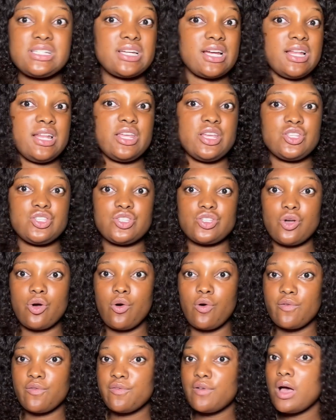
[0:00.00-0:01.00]
challenge
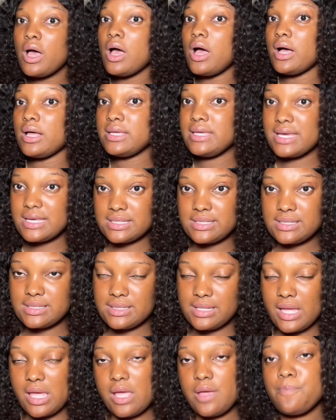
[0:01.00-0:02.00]
of
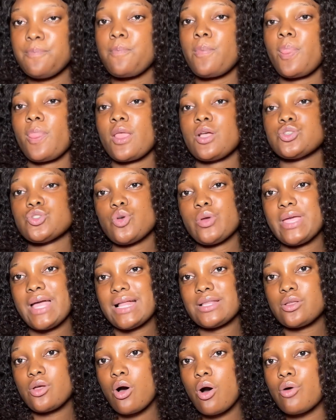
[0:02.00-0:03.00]
yesterday. So he
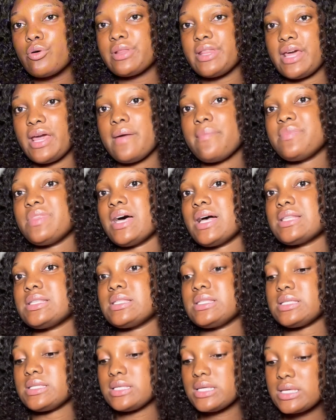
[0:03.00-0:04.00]
had called them that
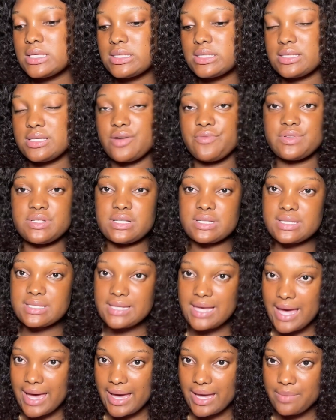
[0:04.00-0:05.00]
since there is a
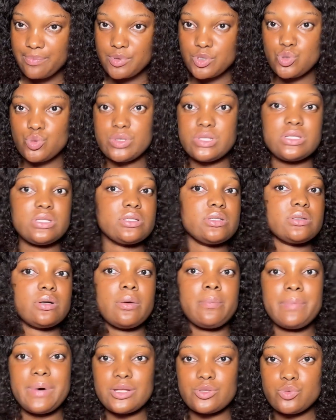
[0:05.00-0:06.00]
tie between the
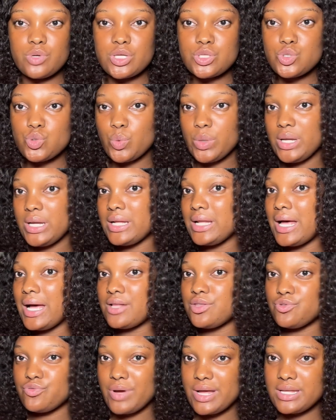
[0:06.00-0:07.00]
Mbadwe twin and
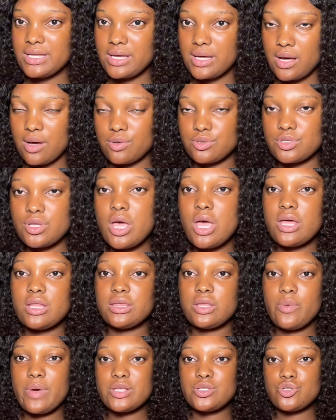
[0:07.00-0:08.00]
the Radicals,
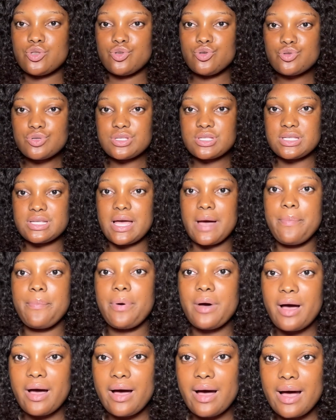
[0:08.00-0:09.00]
they were to use their
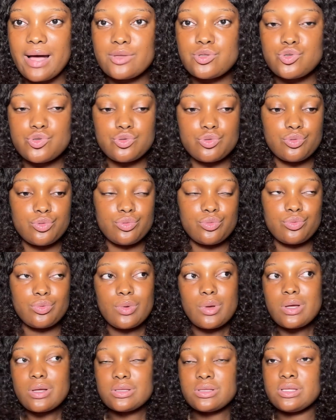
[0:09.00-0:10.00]
power to
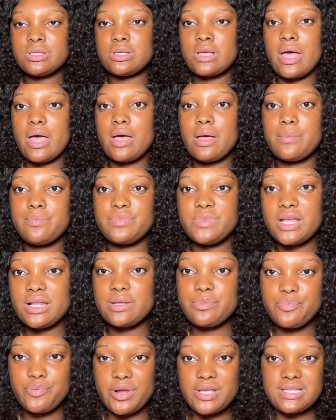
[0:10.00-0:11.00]

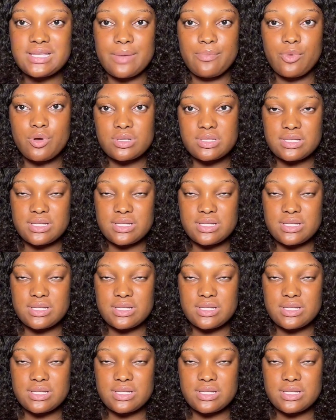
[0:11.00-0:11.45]
deliberate amongst